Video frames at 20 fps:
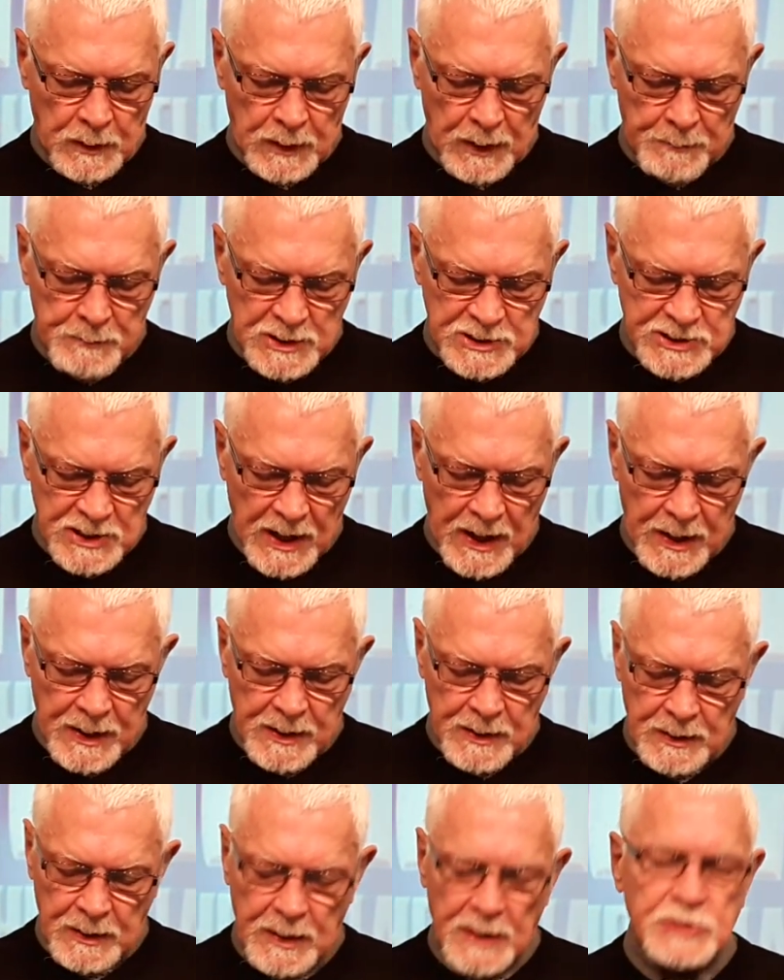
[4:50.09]
Let me
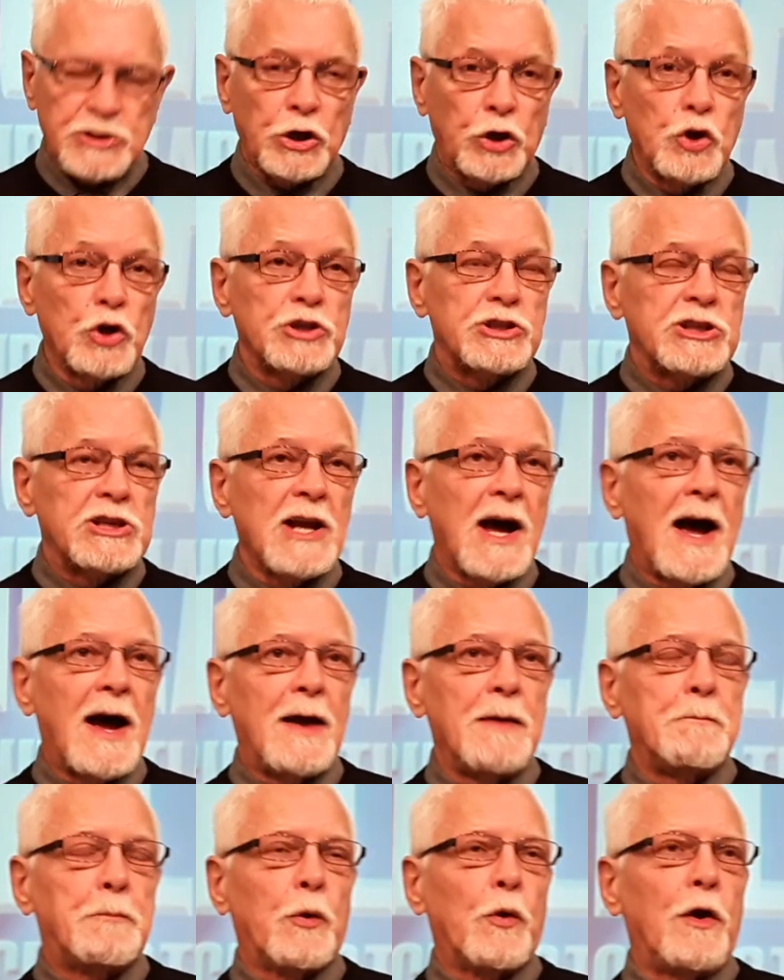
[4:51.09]
say, it's a good
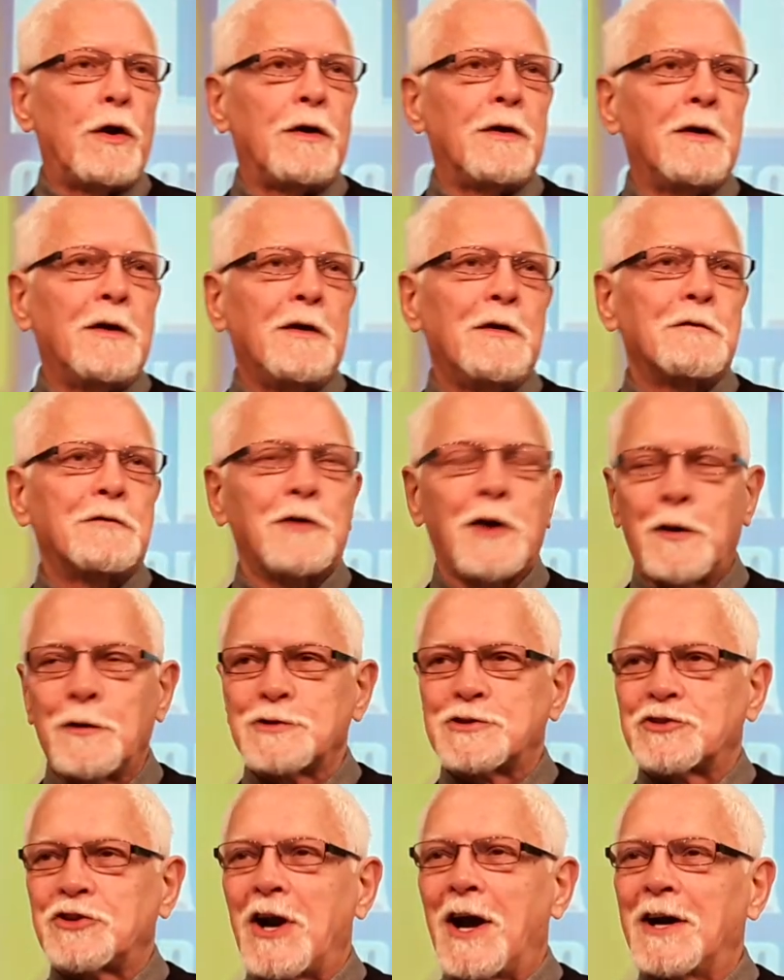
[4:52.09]
starting point for our
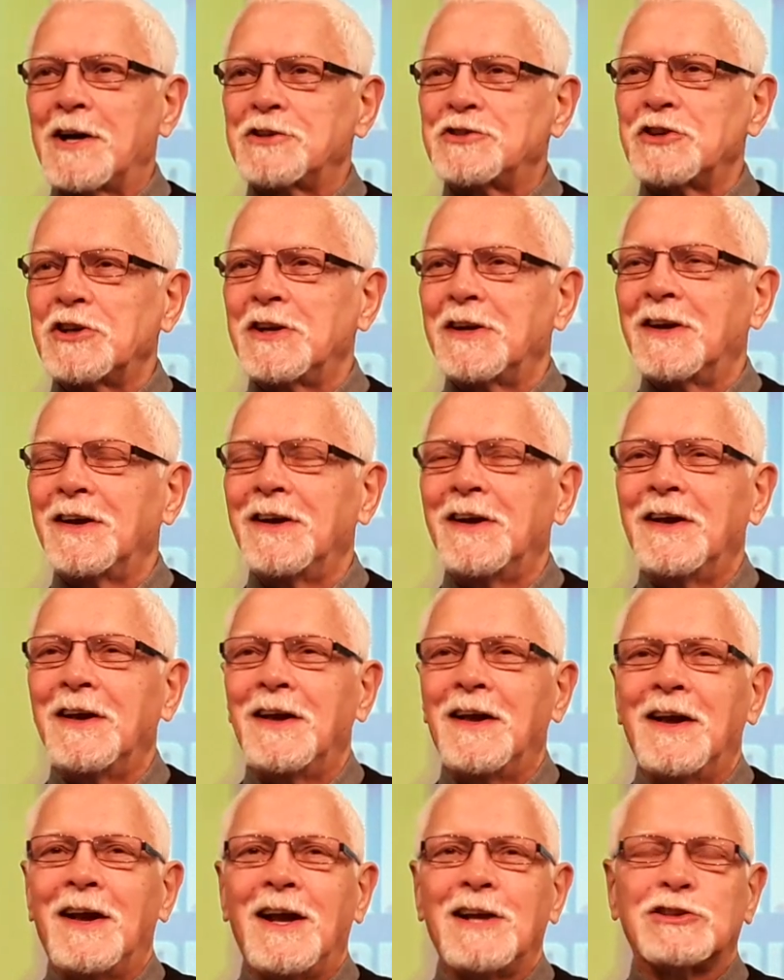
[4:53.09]
strategy.
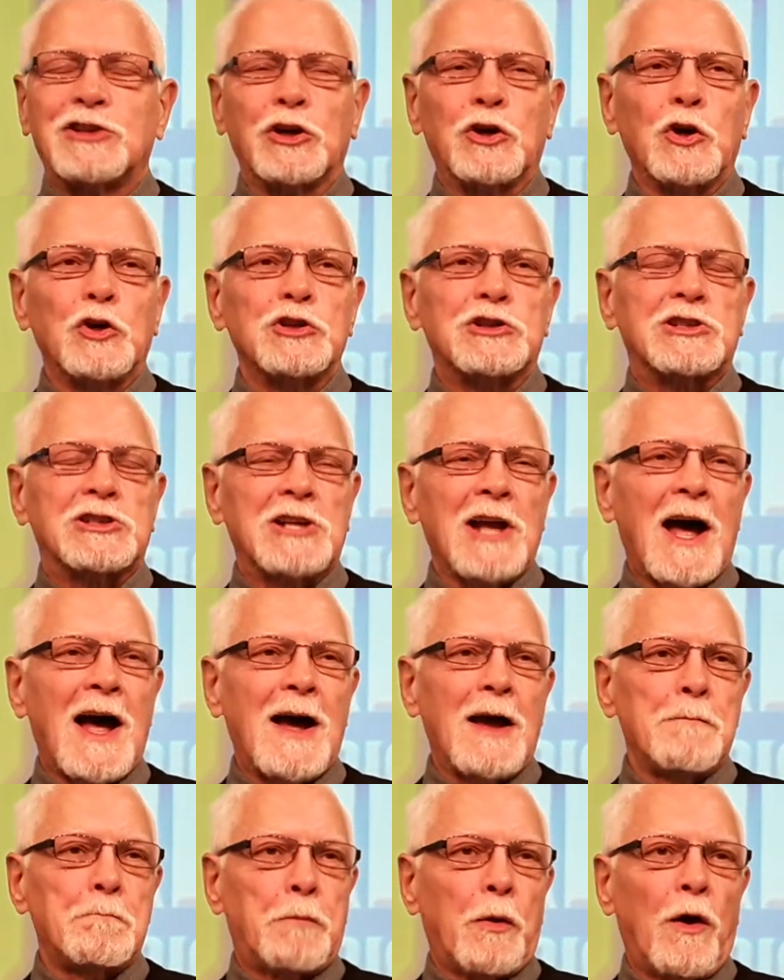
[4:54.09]
It's a good
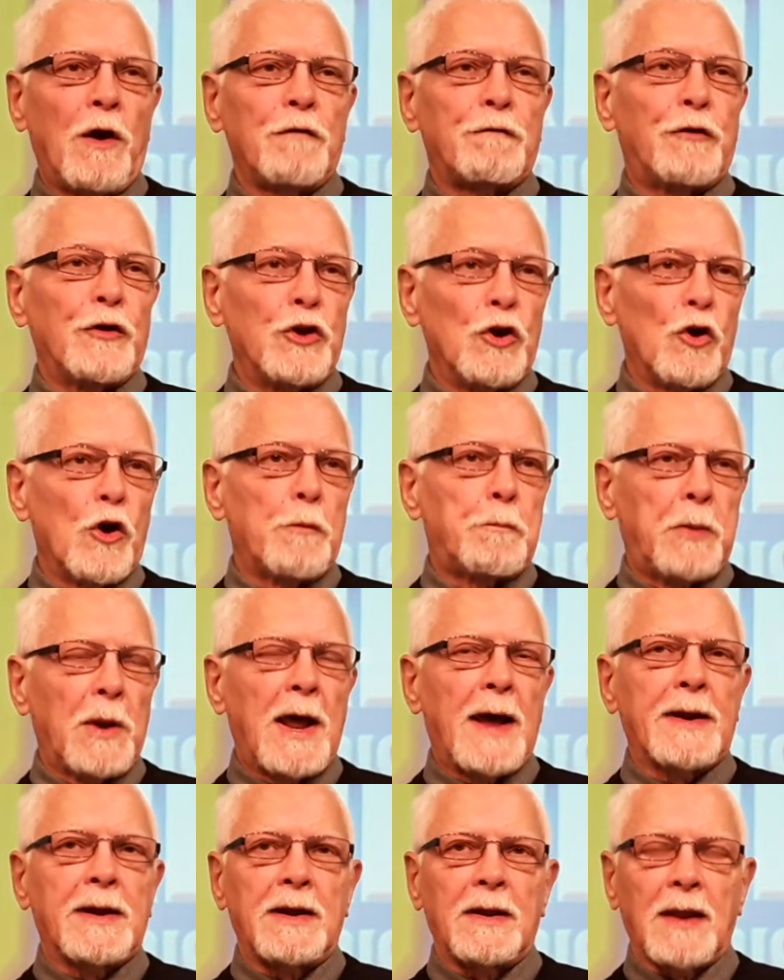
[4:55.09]
starting point for your
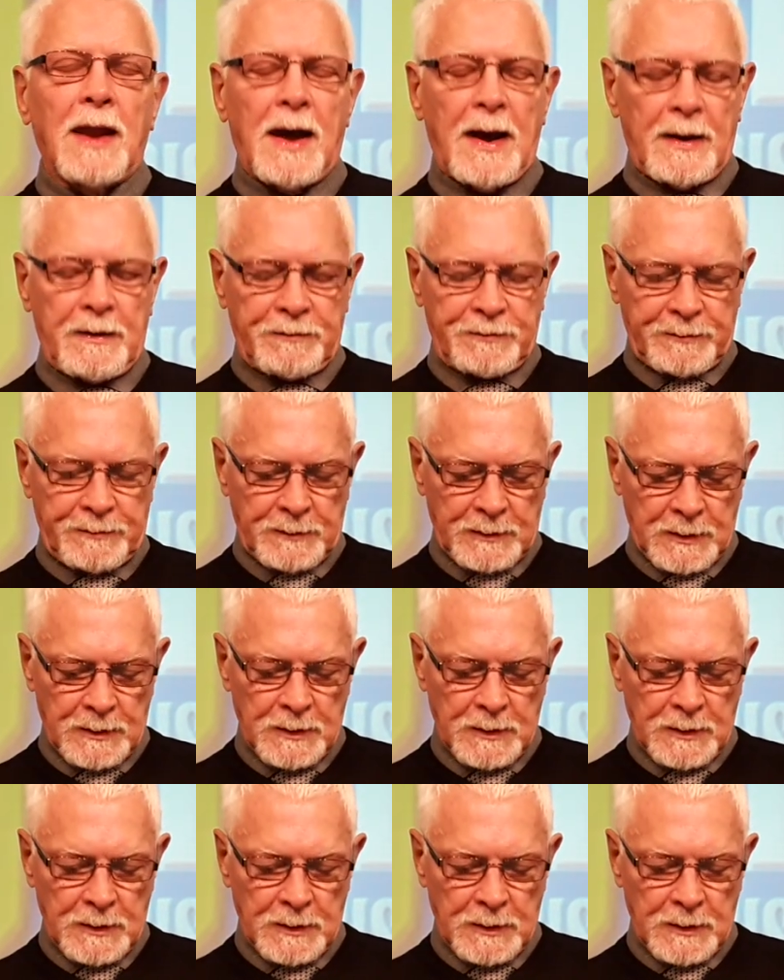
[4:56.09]
plan in life